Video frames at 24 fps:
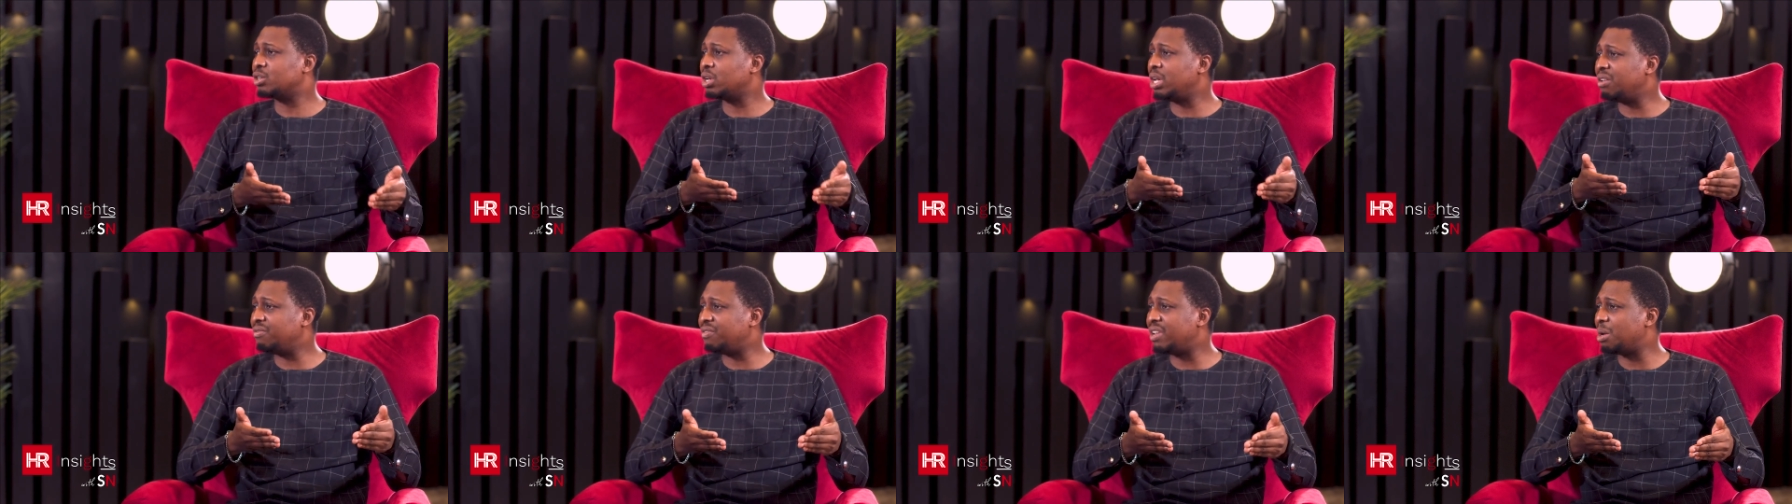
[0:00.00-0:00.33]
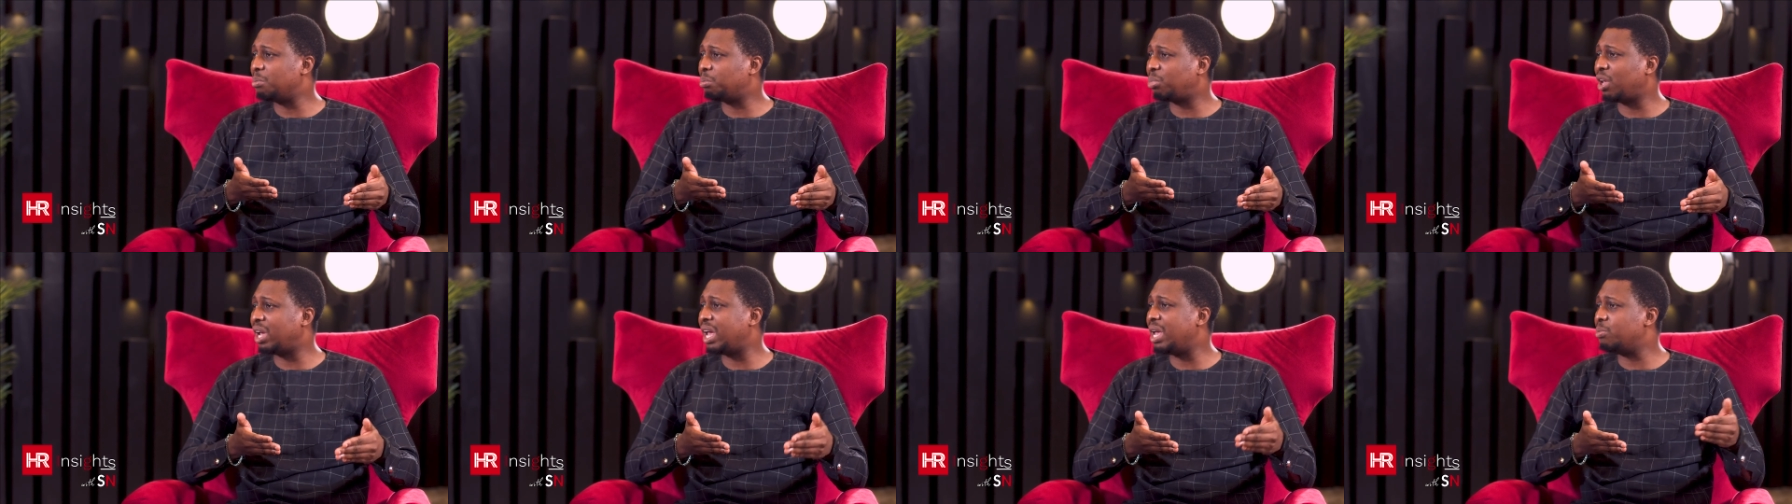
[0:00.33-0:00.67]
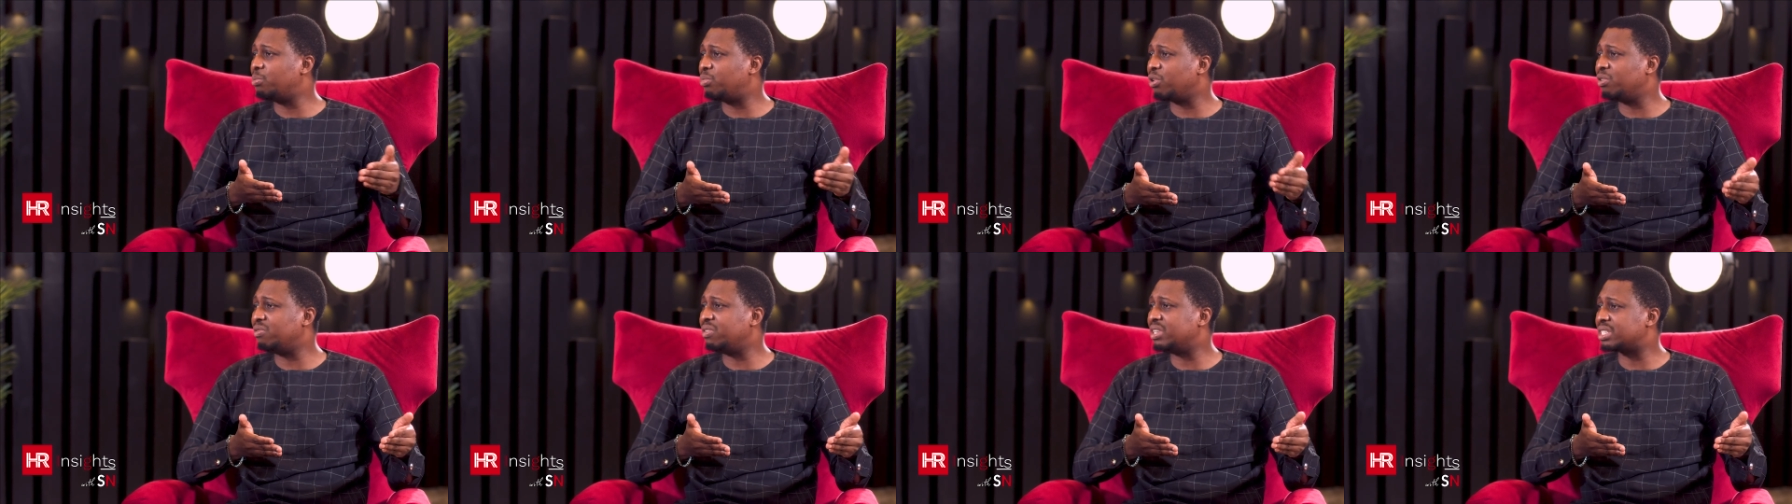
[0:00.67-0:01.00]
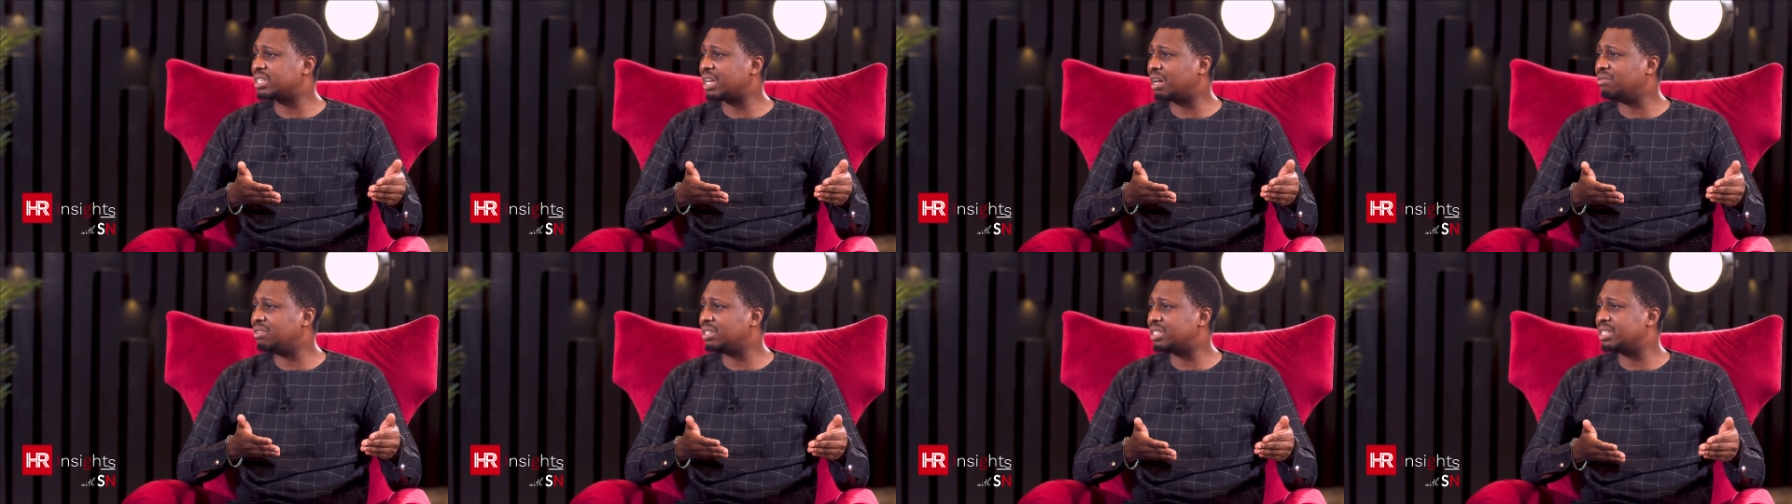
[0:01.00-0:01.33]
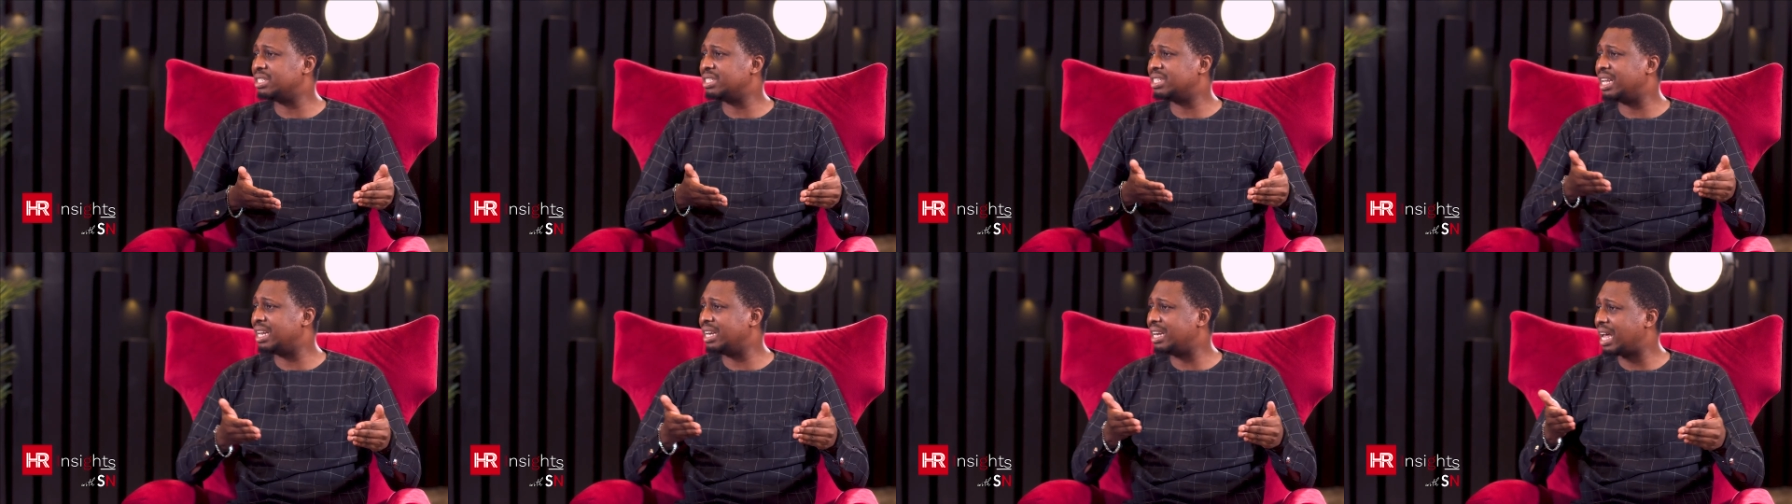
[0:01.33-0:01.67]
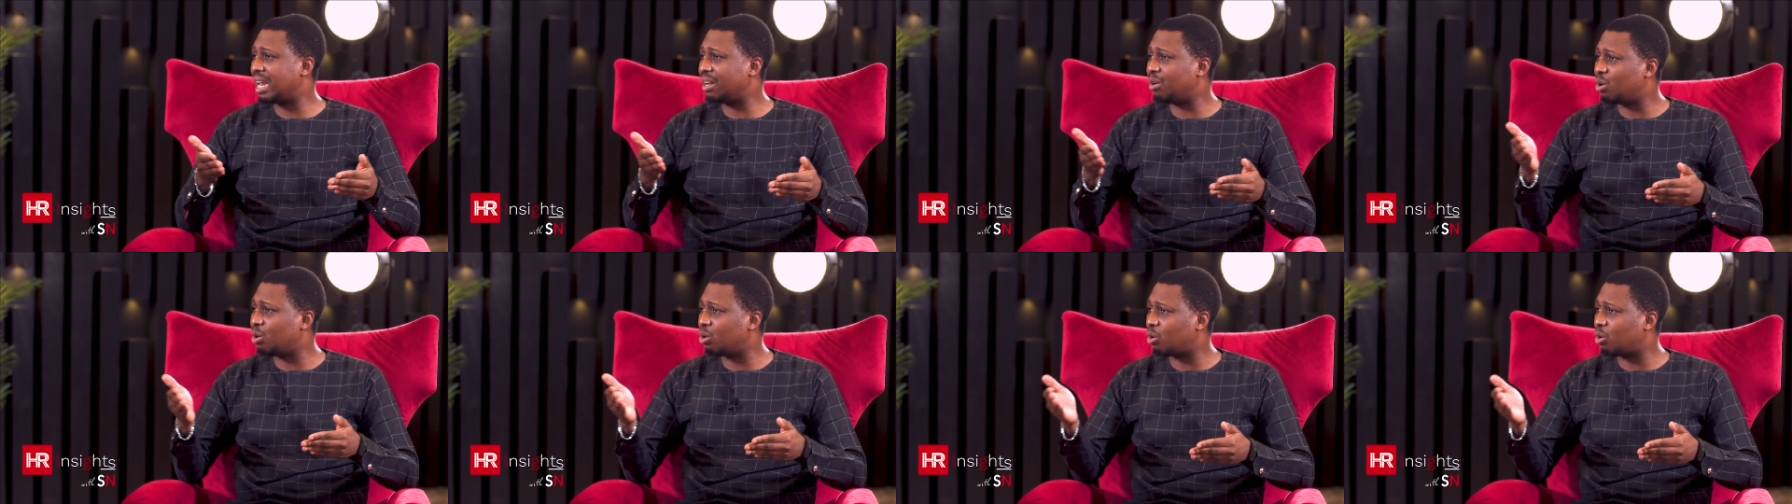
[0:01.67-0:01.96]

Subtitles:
So if the employer improves his services, then that